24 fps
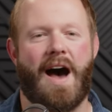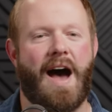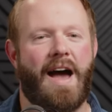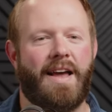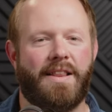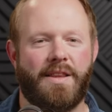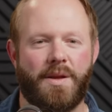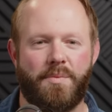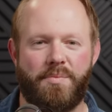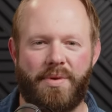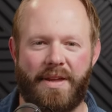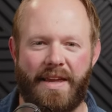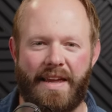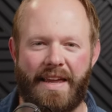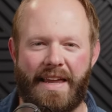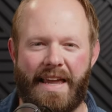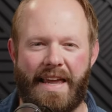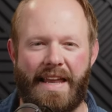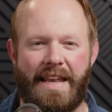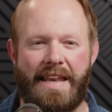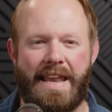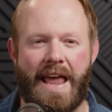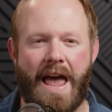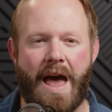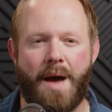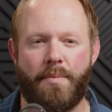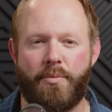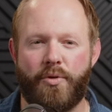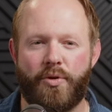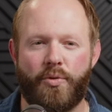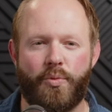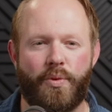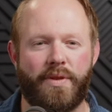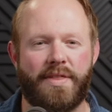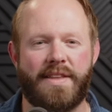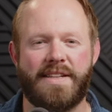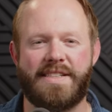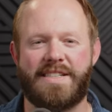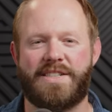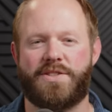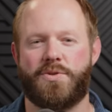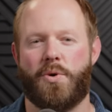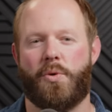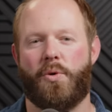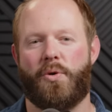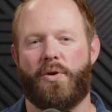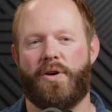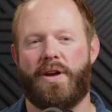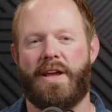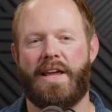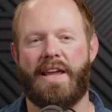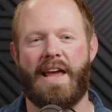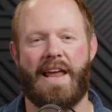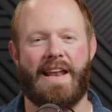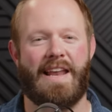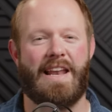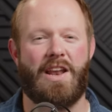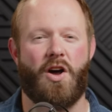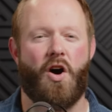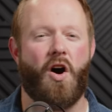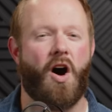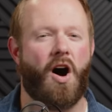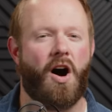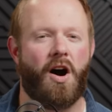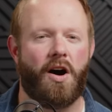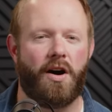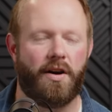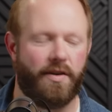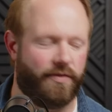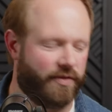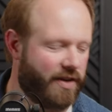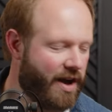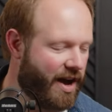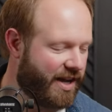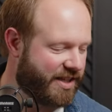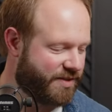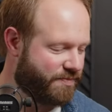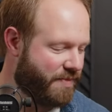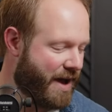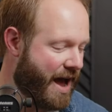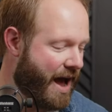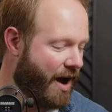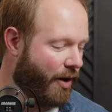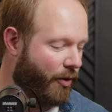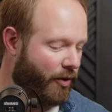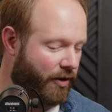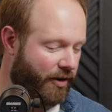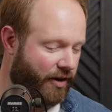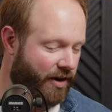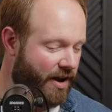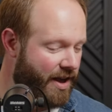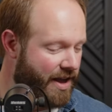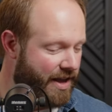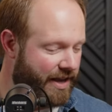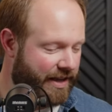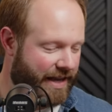Isla being enamored with the story and in awe of God's power,